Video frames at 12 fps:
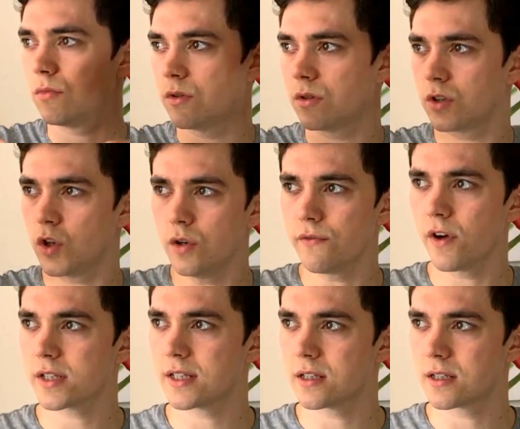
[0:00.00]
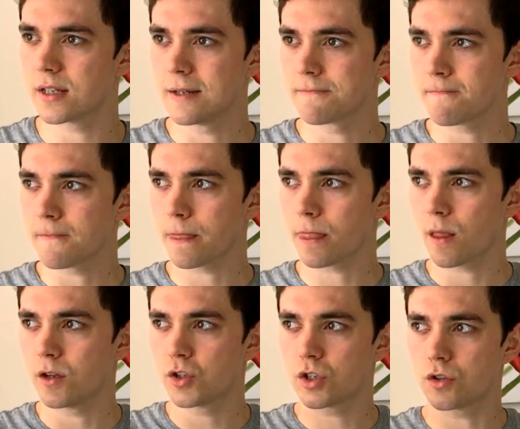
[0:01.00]
the universe is
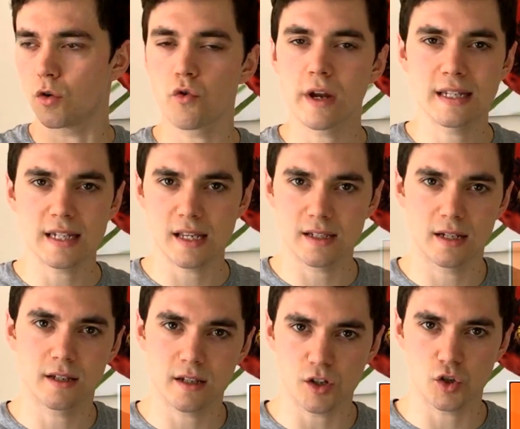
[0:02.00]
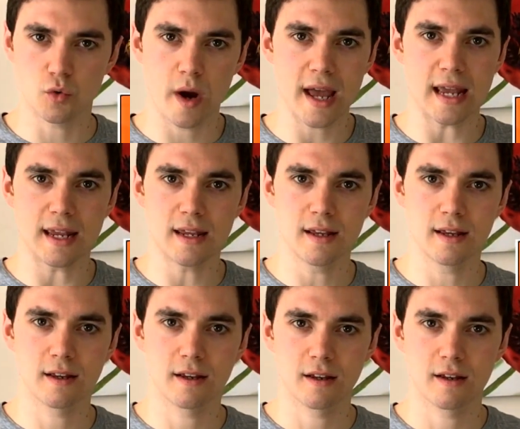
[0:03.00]
just orientated in such a way
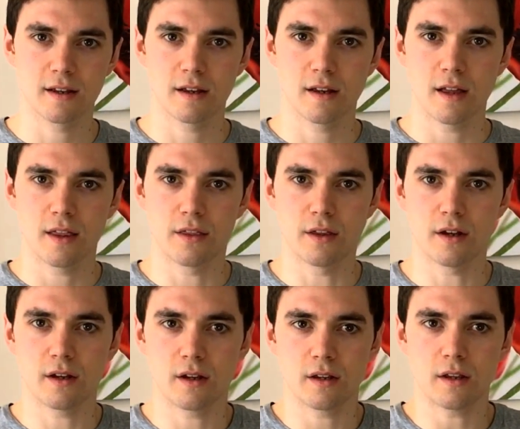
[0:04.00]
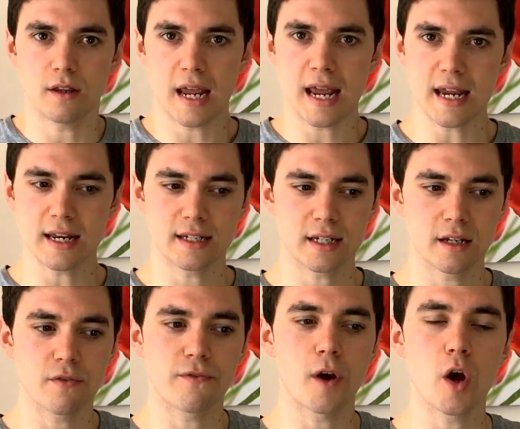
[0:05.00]
that heat
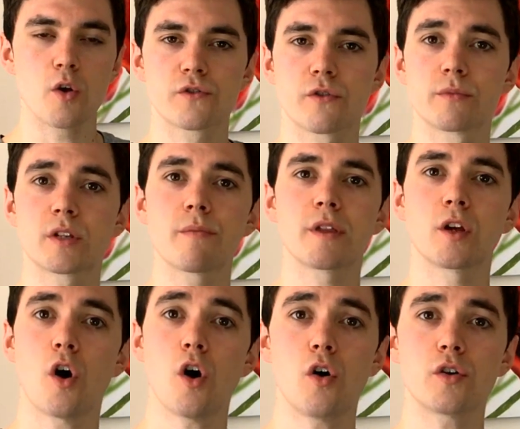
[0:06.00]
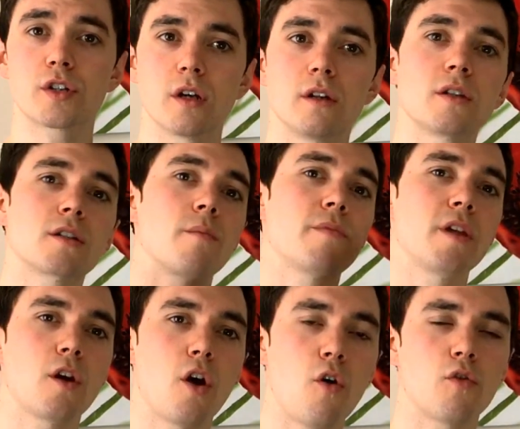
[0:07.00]
flows from something hot to
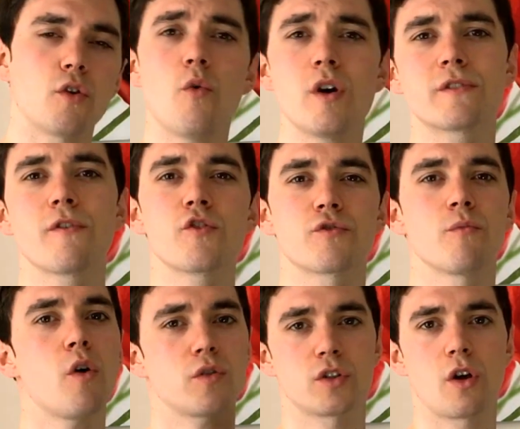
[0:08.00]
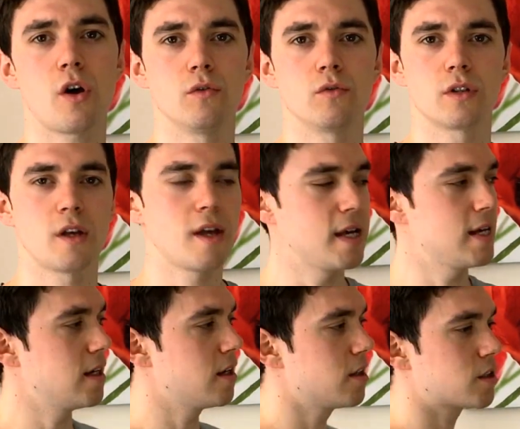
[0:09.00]
something cold. It always flows from hot to cold.
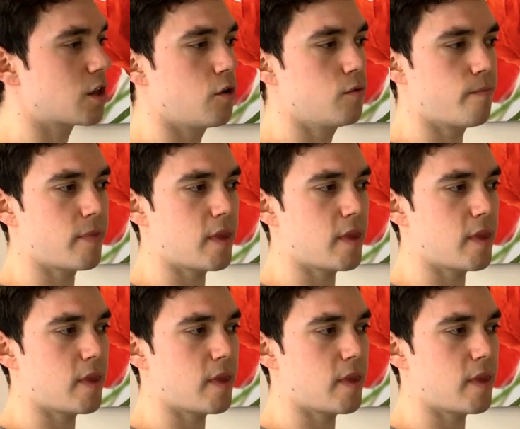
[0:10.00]
So